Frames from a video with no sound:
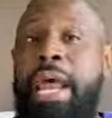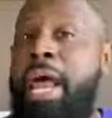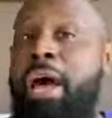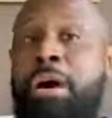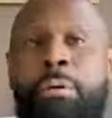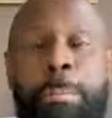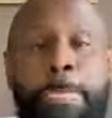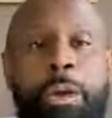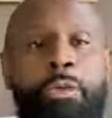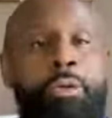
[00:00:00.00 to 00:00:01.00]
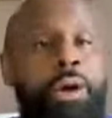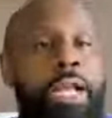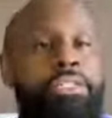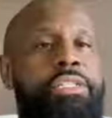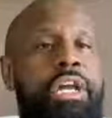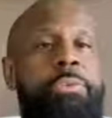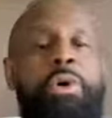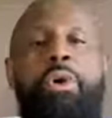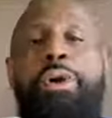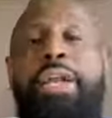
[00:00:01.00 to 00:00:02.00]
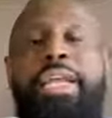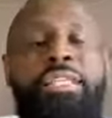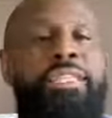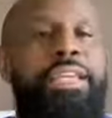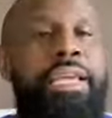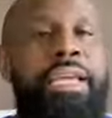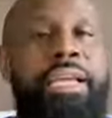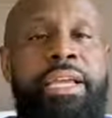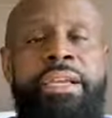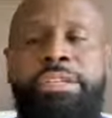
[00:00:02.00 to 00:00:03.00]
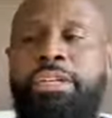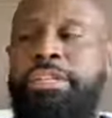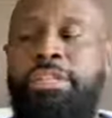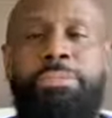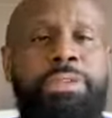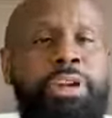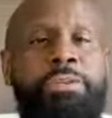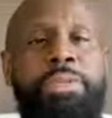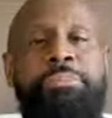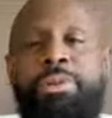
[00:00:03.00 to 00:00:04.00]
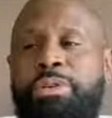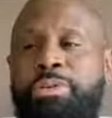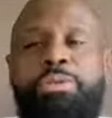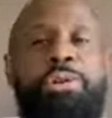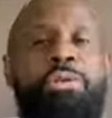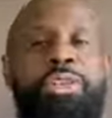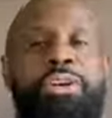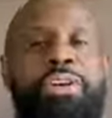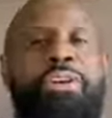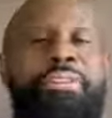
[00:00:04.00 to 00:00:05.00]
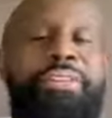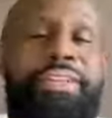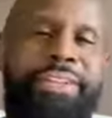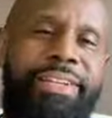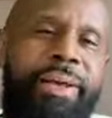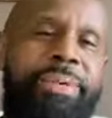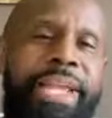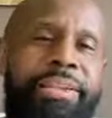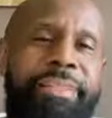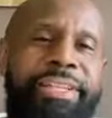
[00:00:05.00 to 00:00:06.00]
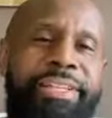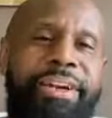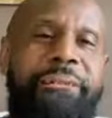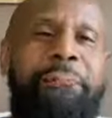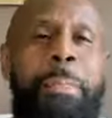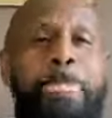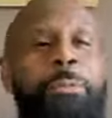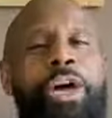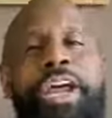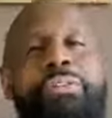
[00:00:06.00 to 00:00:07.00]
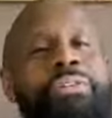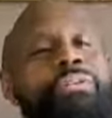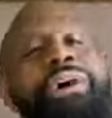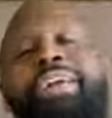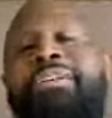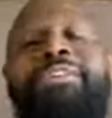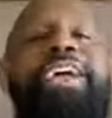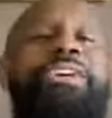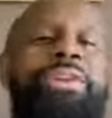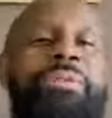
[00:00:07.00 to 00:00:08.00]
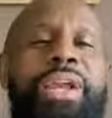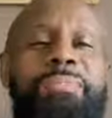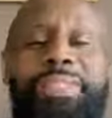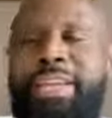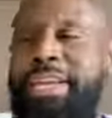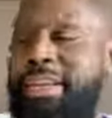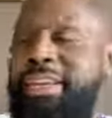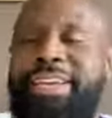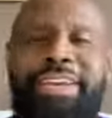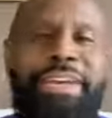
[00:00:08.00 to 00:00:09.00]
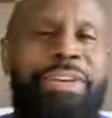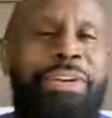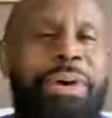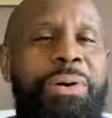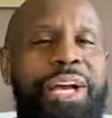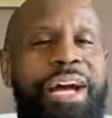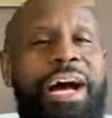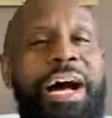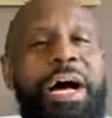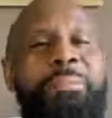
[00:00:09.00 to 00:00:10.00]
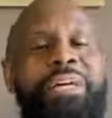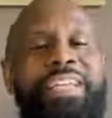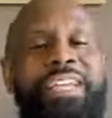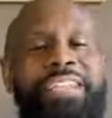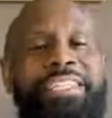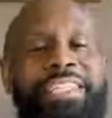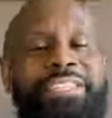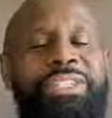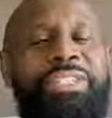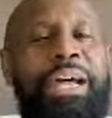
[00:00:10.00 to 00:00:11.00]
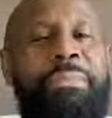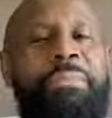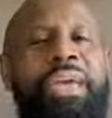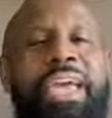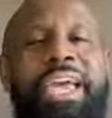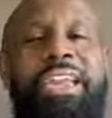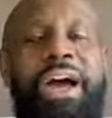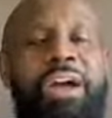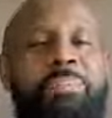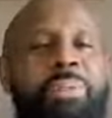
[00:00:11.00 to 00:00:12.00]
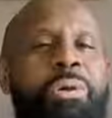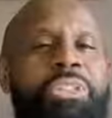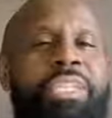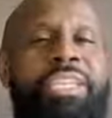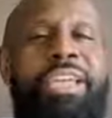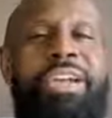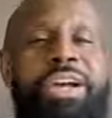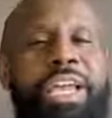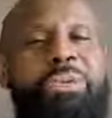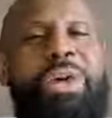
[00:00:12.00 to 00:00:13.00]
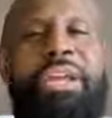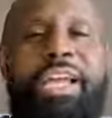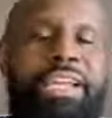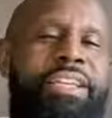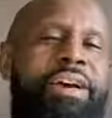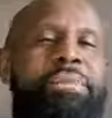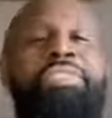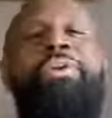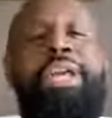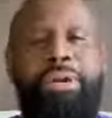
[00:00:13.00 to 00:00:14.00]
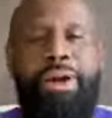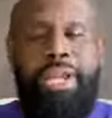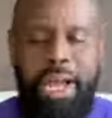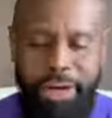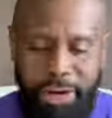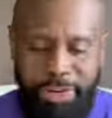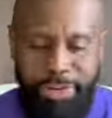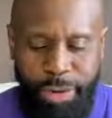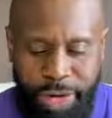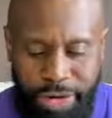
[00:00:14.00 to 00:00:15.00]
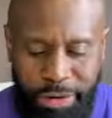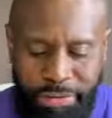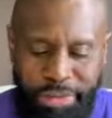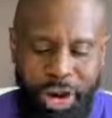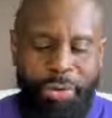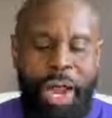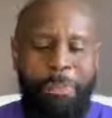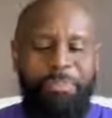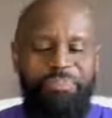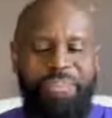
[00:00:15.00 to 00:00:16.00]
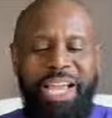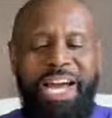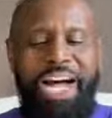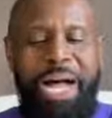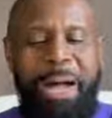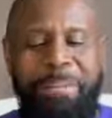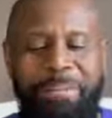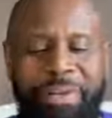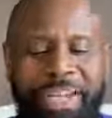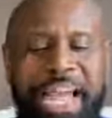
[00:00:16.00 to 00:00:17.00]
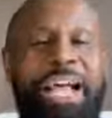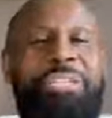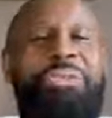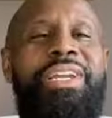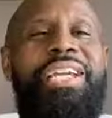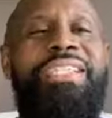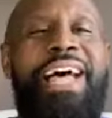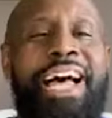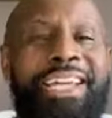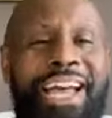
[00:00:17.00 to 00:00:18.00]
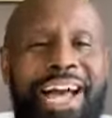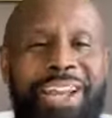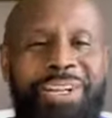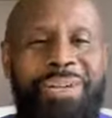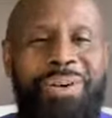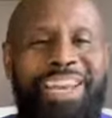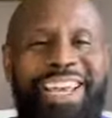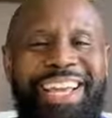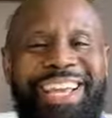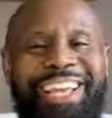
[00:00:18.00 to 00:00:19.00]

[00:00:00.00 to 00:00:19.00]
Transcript: now we're watching some or we're listening to some, you know, some music, some Luther. I'm dating myself. Whatever, whatever. Y'all know what I'm saying. You know, um, listening to something and our emotions get, and we, and, you know, so anyway, y'all know, we adults. All right. Um, last one is idolatry.